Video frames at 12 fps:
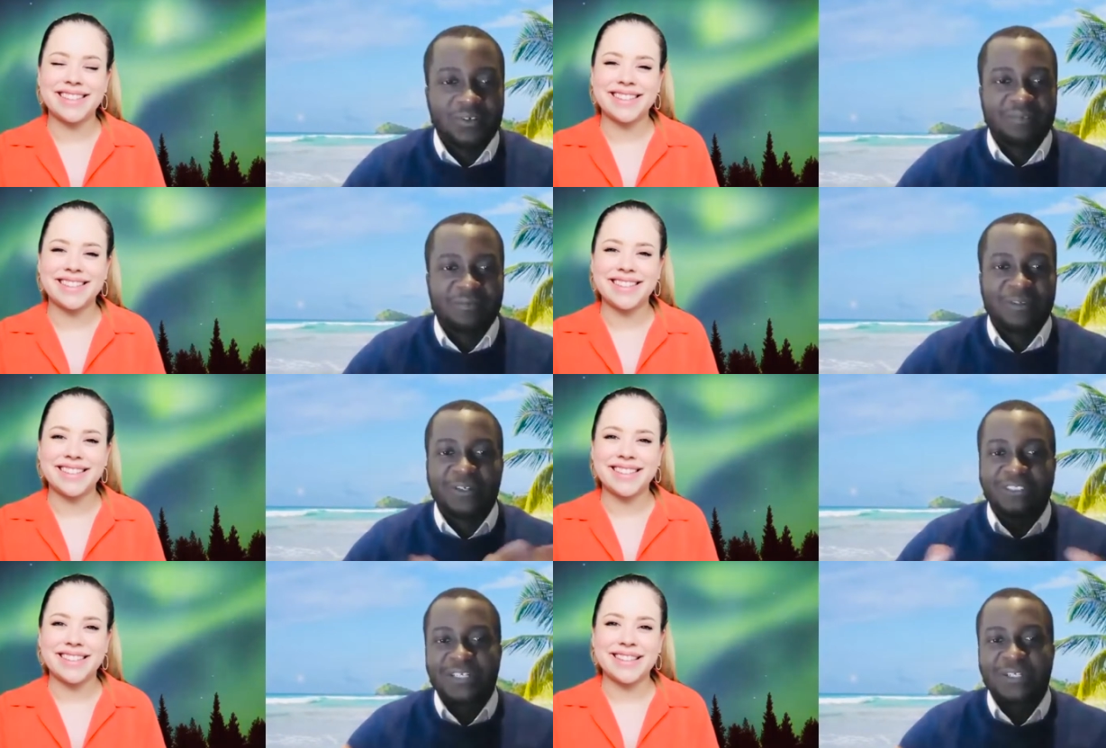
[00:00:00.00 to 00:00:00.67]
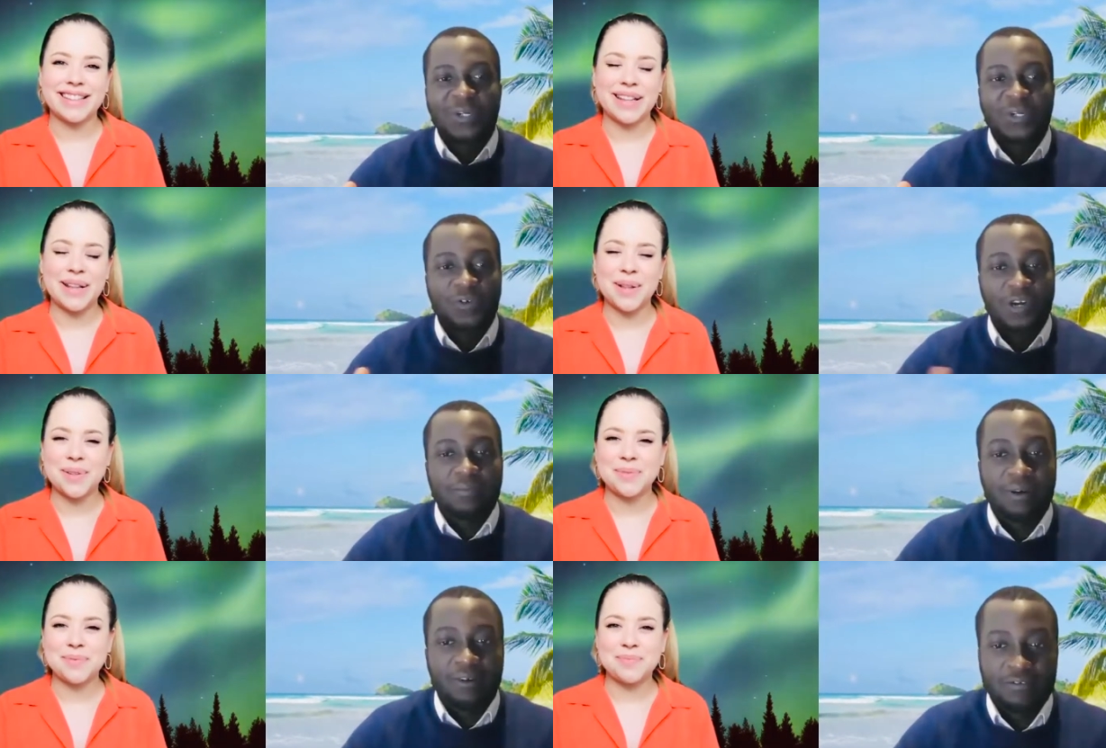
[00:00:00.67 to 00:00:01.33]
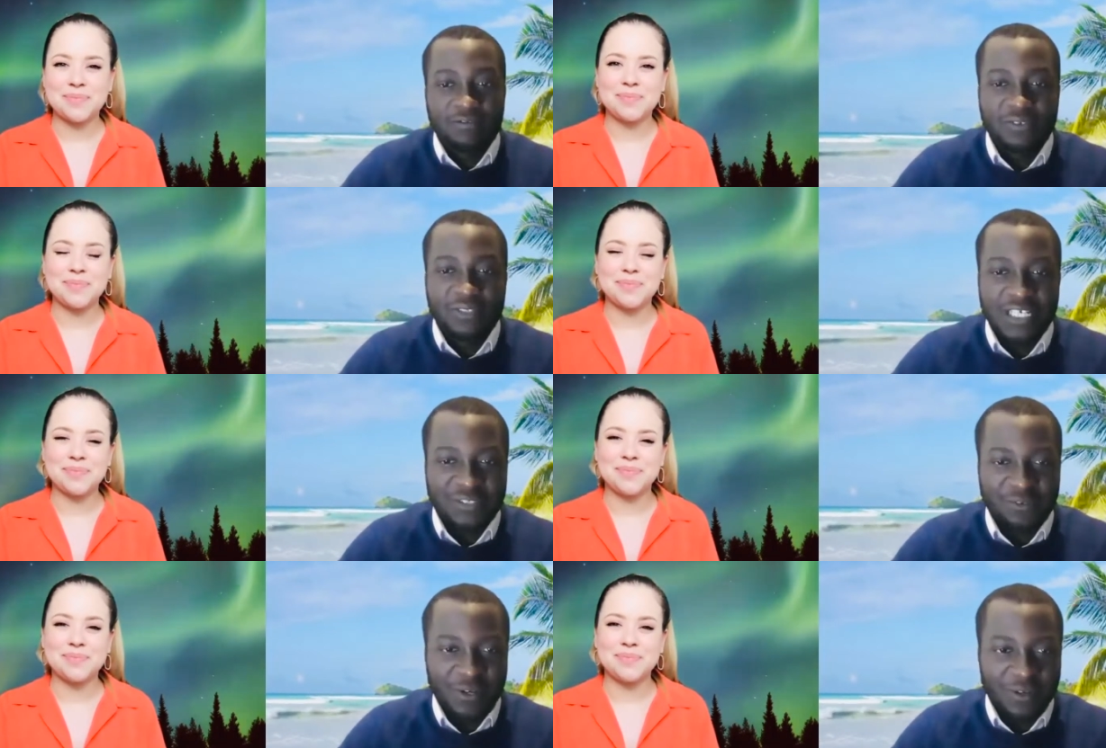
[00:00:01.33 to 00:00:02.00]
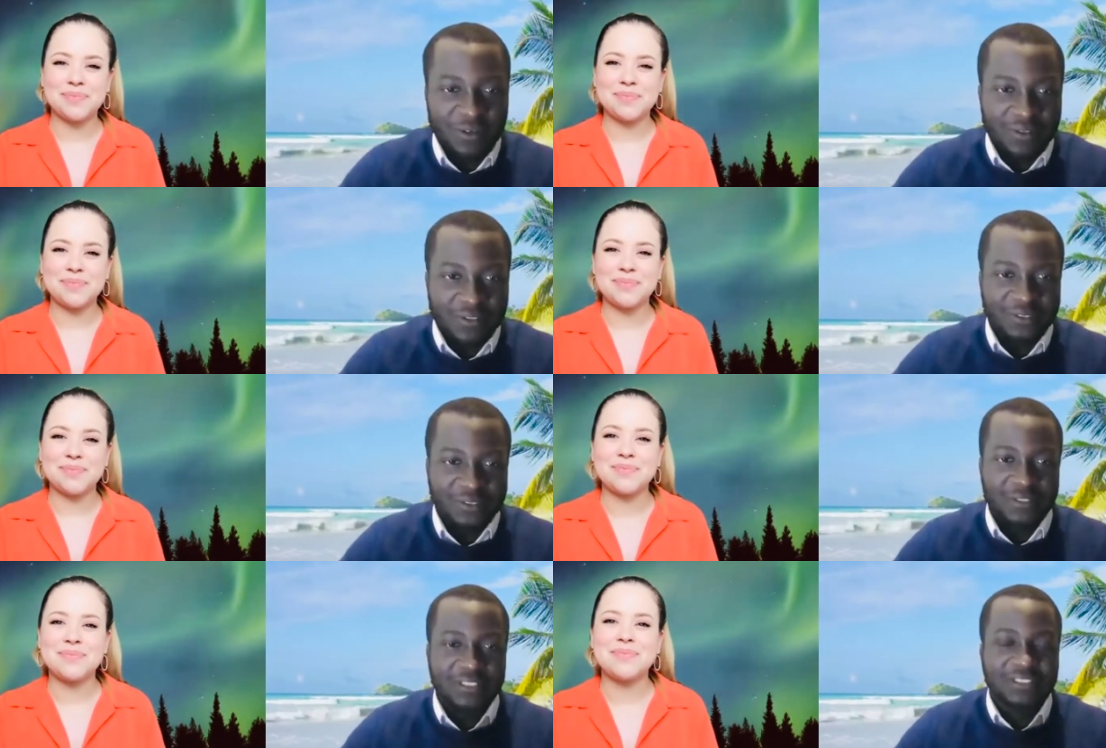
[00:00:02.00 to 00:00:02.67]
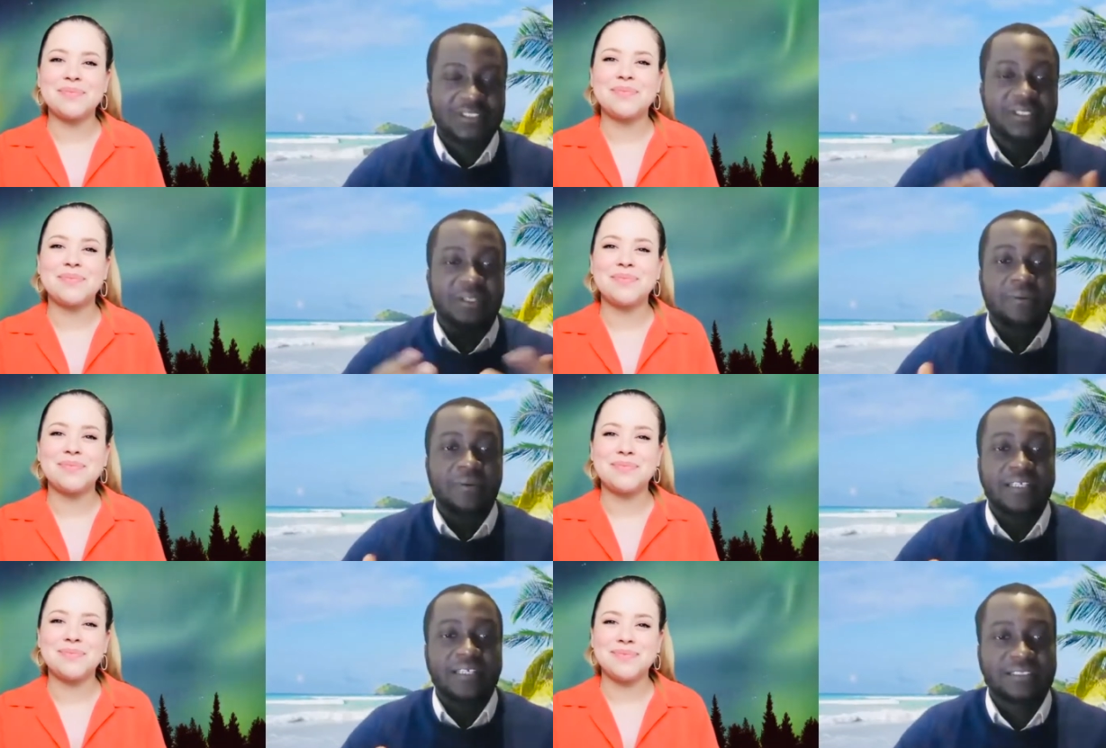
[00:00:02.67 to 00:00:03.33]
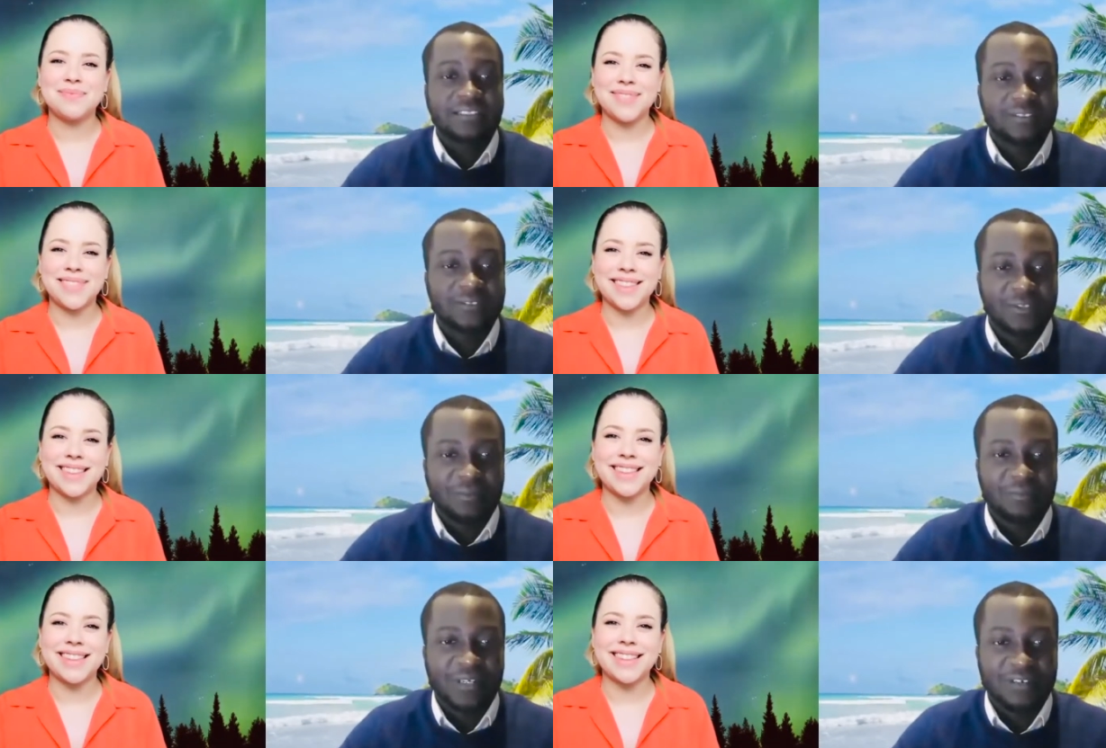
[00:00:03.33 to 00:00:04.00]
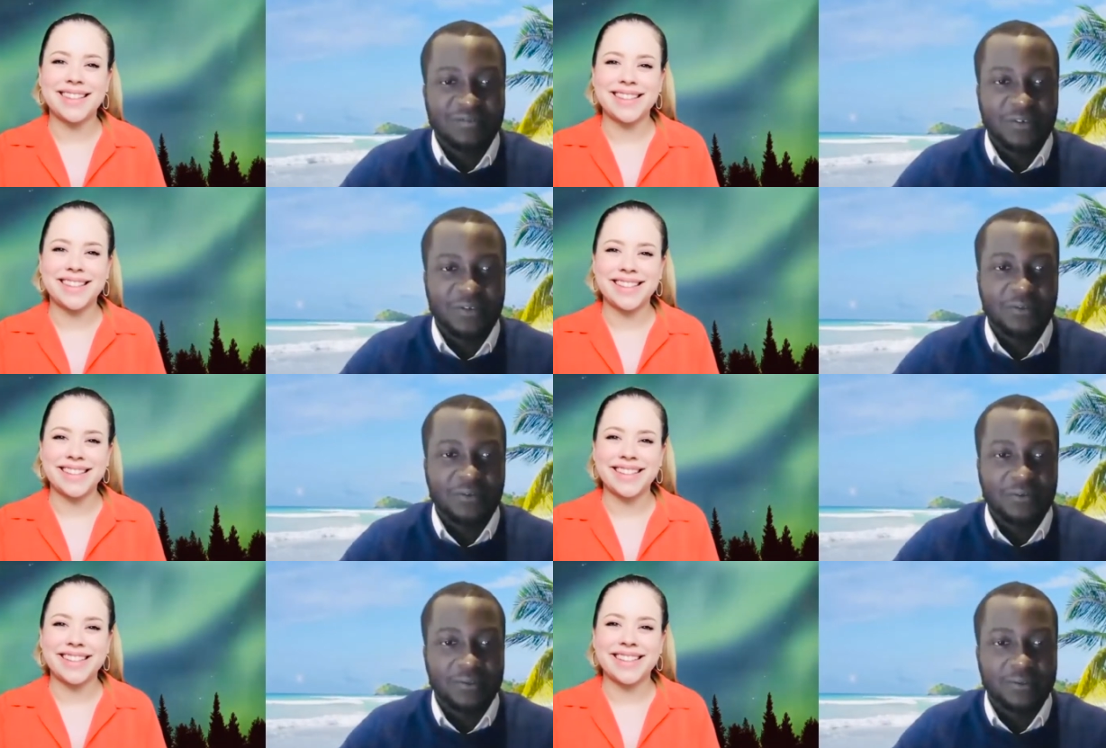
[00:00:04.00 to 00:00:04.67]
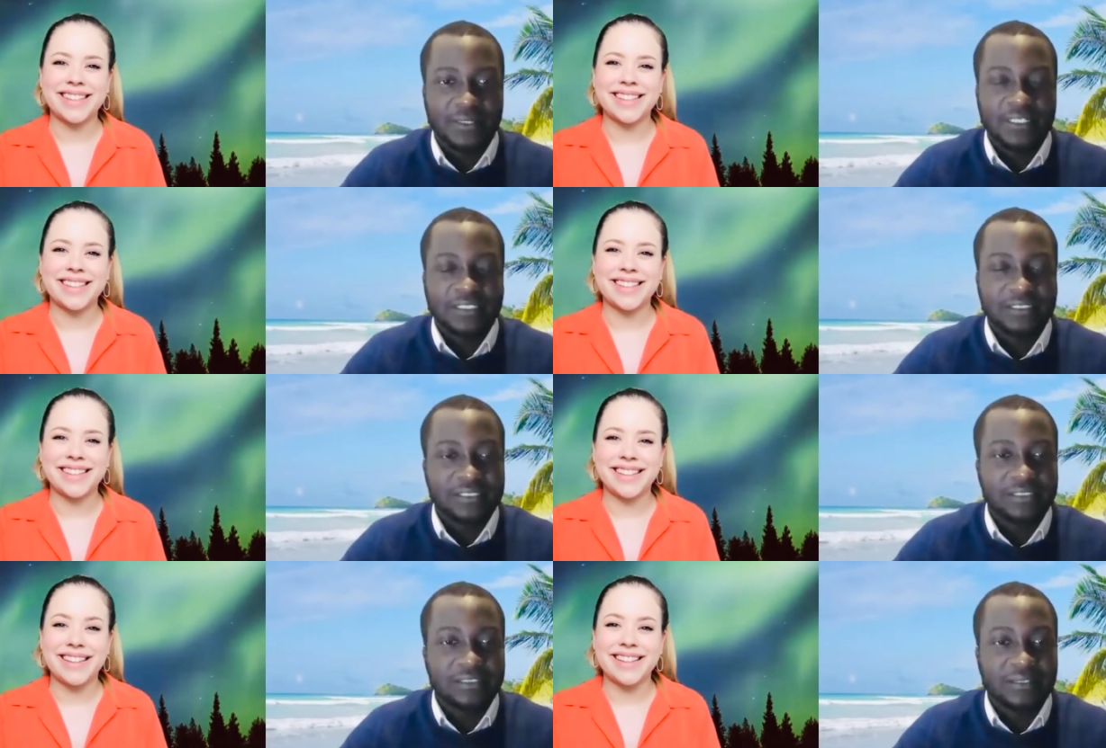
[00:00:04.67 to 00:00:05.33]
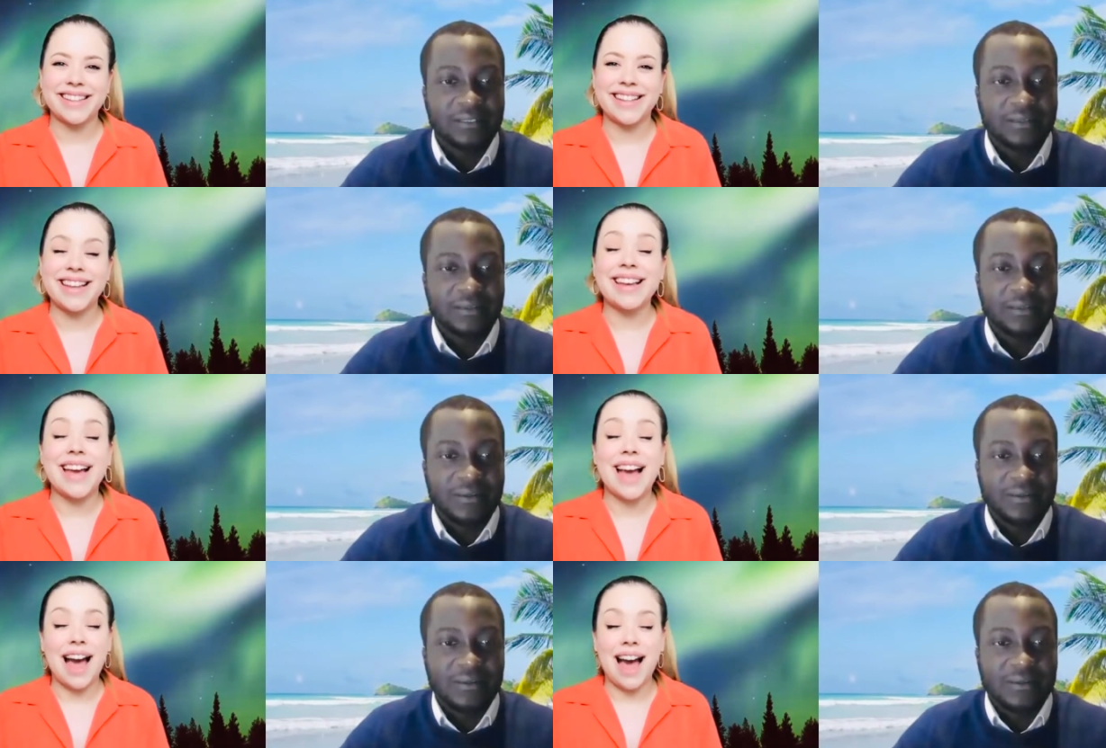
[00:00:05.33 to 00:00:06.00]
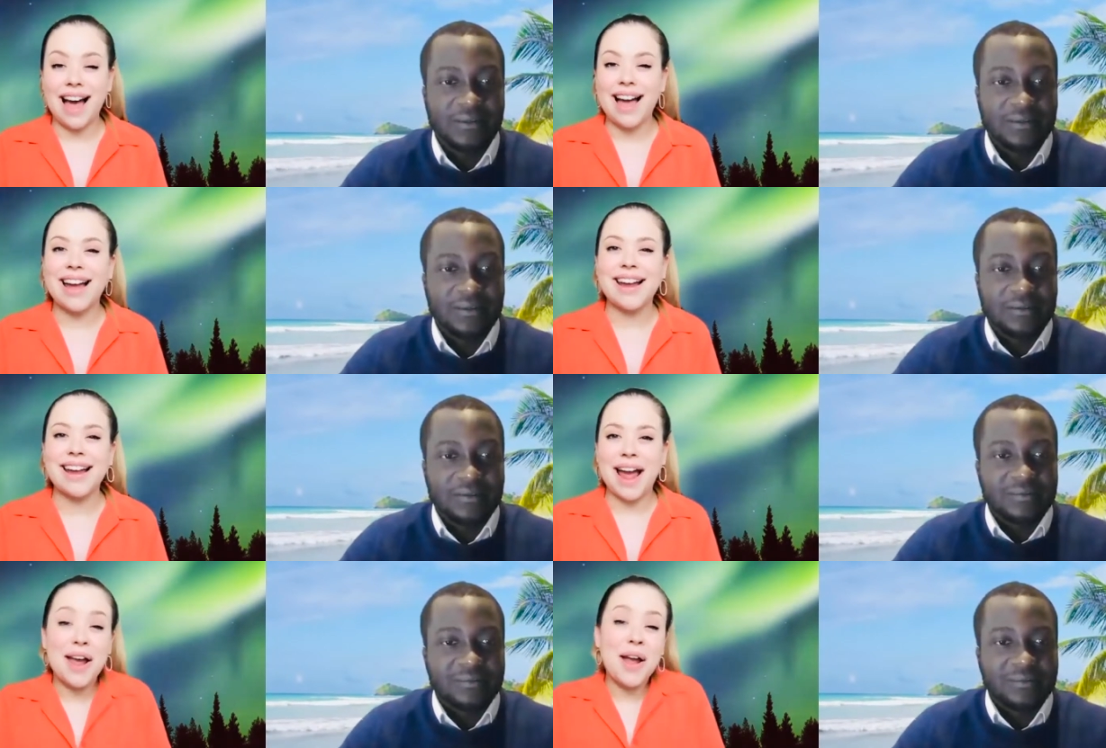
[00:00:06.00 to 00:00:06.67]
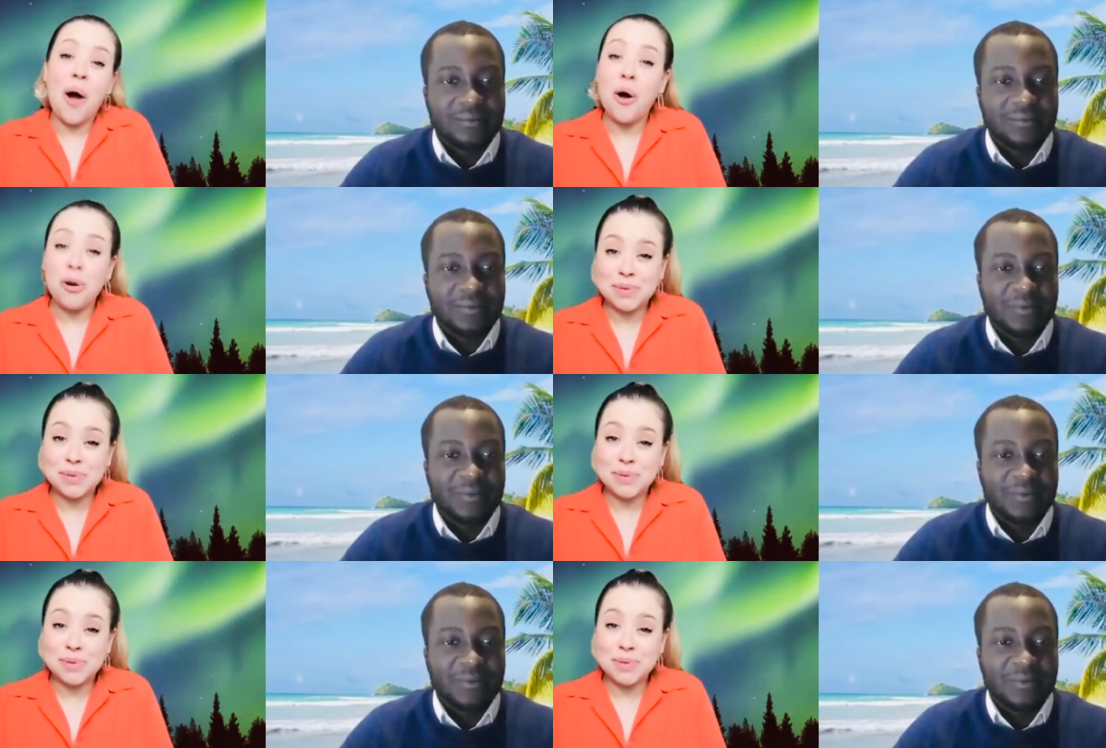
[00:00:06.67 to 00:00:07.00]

Speaker 1: because I know you are a powerful networker, so this is the right topic for you, right?
Speaker 2: I I hope so.